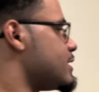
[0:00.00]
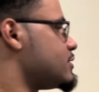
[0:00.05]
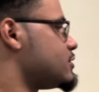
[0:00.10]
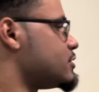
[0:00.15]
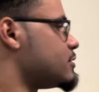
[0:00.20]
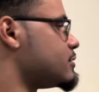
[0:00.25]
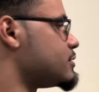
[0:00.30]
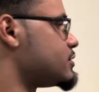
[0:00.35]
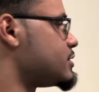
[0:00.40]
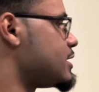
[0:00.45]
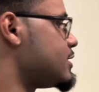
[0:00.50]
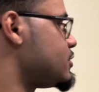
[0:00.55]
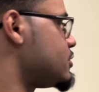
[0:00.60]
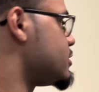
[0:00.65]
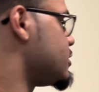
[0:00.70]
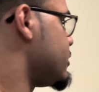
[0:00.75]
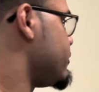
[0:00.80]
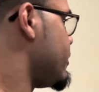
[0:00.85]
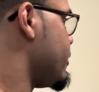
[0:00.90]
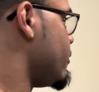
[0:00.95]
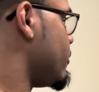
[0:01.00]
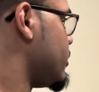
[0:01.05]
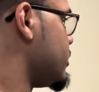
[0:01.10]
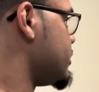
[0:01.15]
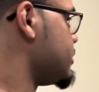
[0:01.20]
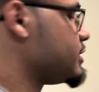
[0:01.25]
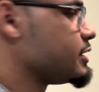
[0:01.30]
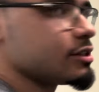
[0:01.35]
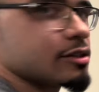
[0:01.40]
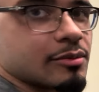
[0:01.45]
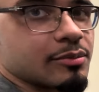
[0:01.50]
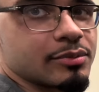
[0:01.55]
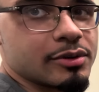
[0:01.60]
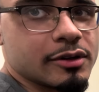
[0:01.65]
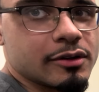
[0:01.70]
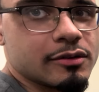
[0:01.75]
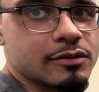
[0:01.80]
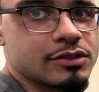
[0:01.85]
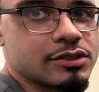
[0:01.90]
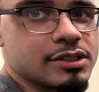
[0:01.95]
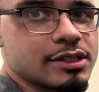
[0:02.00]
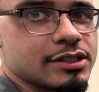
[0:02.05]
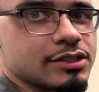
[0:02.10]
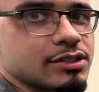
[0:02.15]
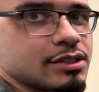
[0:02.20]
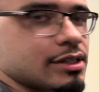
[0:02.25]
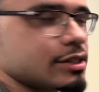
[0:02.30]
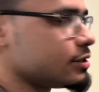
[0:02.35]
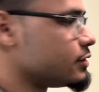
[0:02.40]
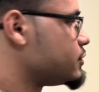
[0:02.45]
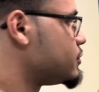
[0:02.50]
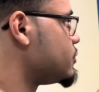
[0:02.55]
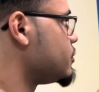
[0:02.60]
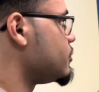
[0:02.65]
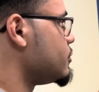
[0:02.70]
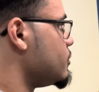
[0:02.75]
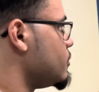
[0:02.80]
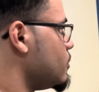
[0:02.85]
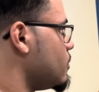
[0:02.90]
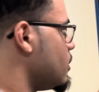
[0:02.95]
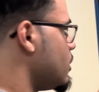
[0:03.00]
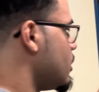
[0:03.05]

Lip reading: So essentially we want to decompose this into